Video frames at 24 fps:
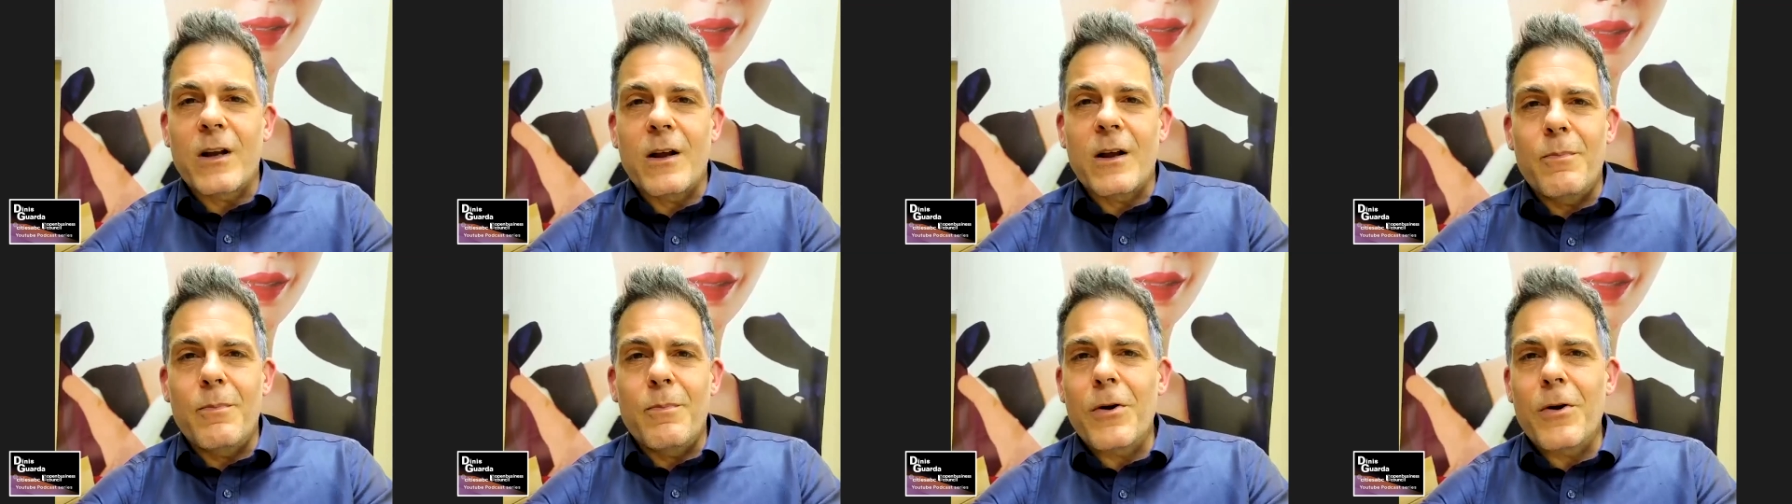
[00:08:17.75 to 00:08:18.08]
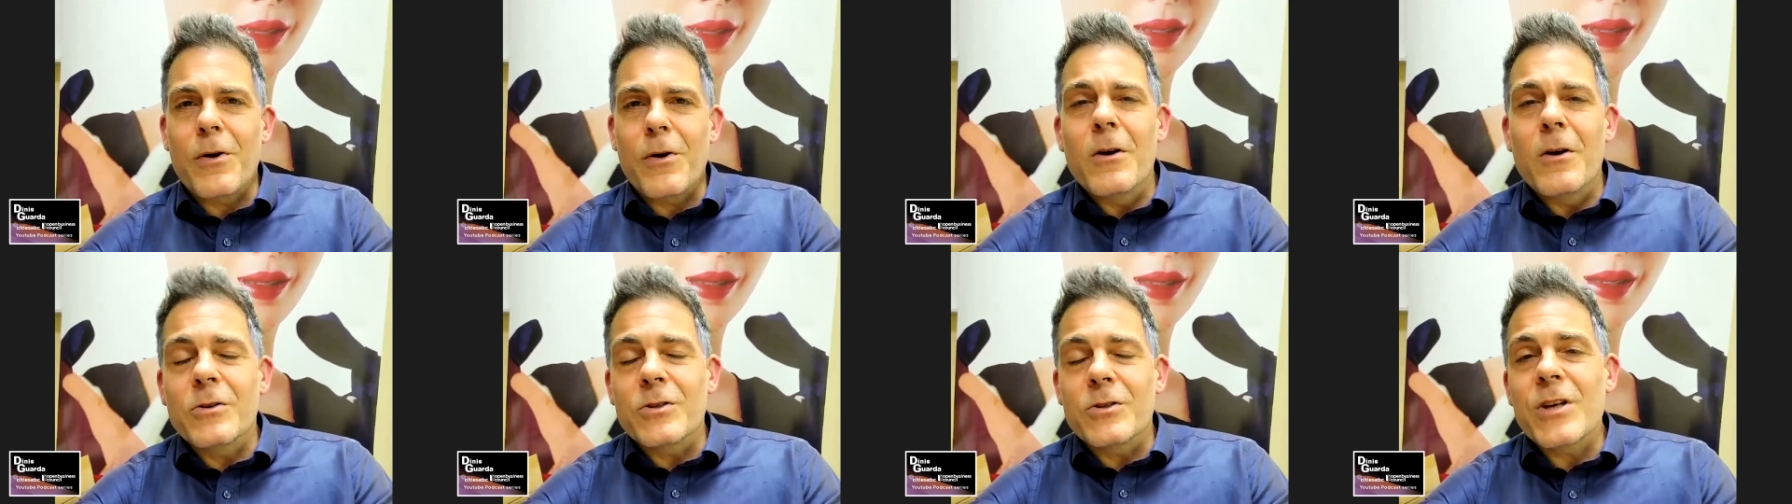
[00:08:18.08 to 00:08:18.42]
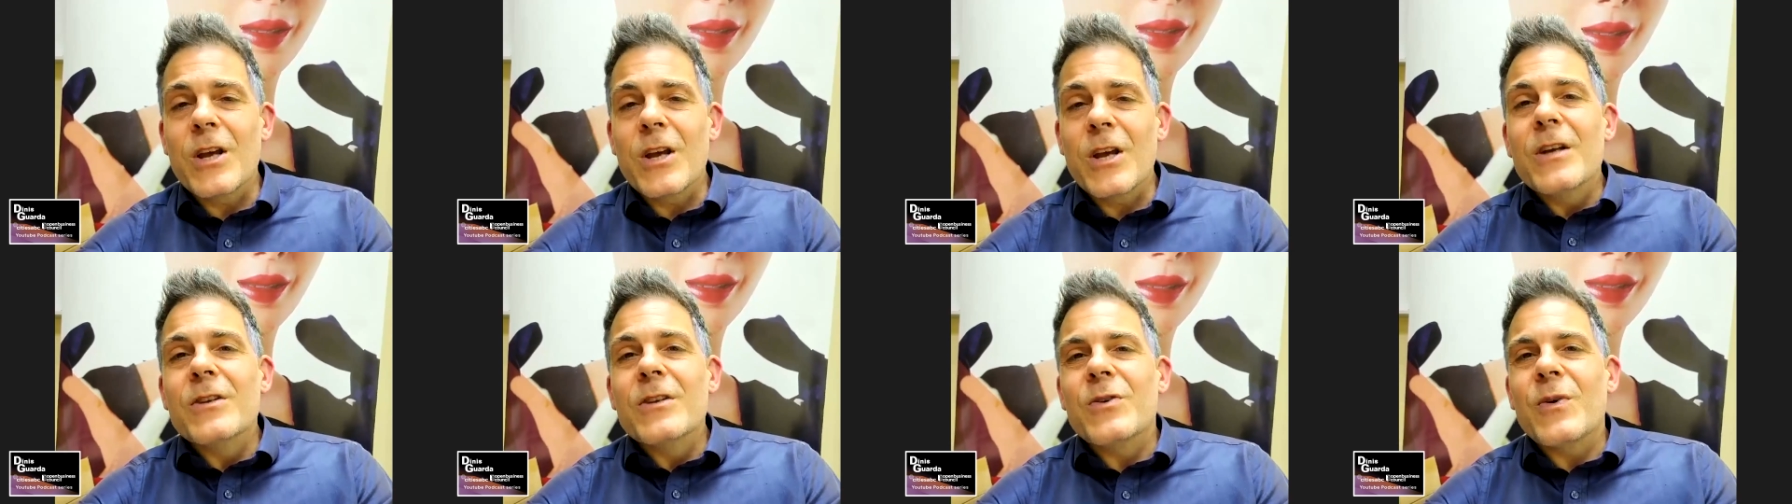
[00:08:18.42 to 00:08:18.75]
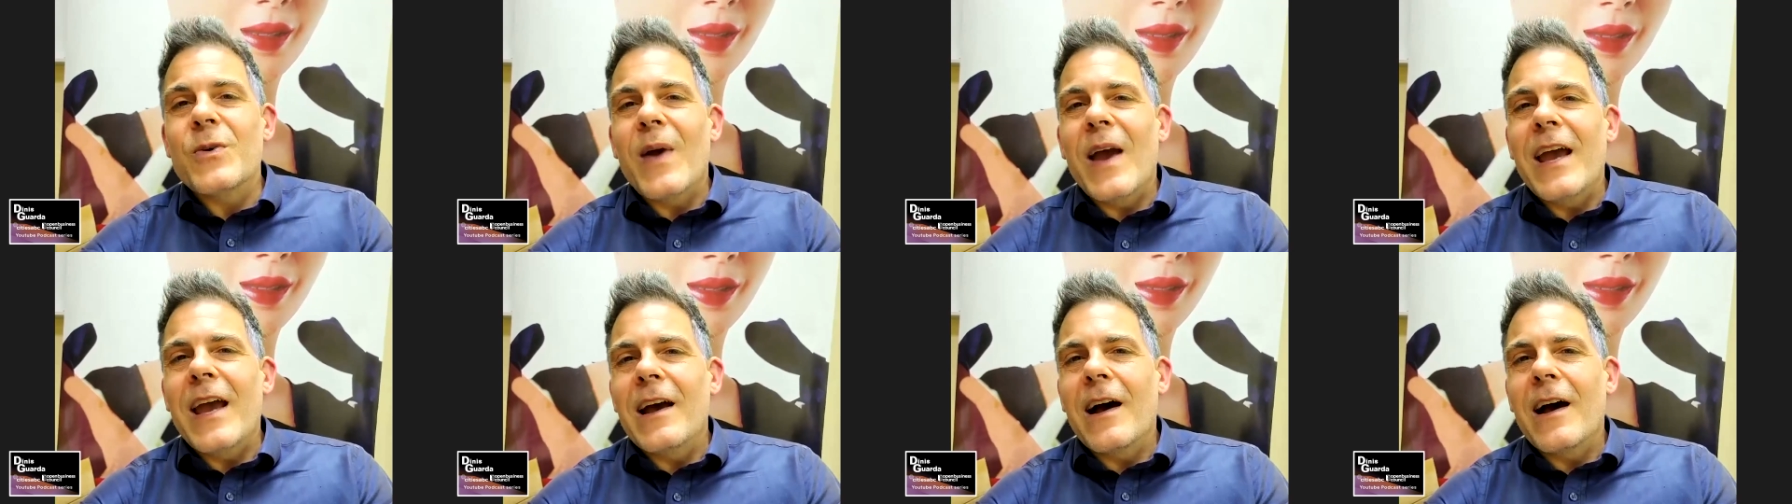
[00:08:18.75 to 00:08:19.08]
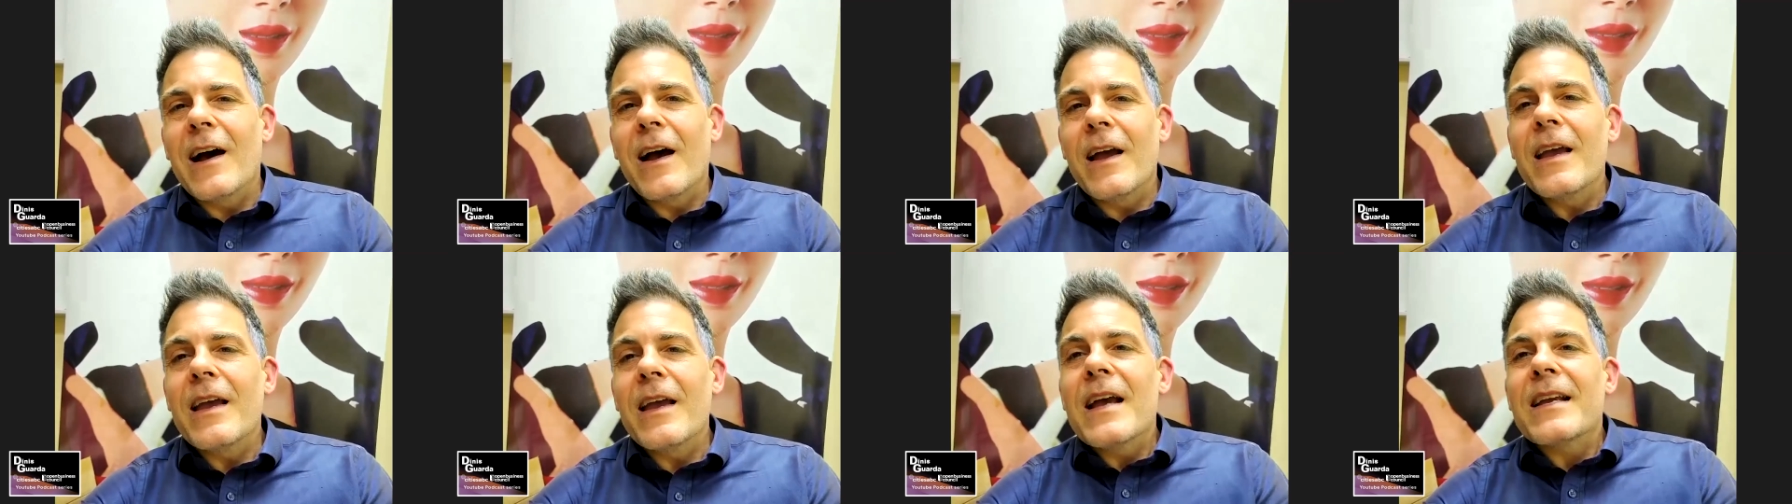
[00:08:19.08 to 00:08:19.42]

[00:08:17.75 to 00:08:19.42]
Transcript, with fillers: approach to AI,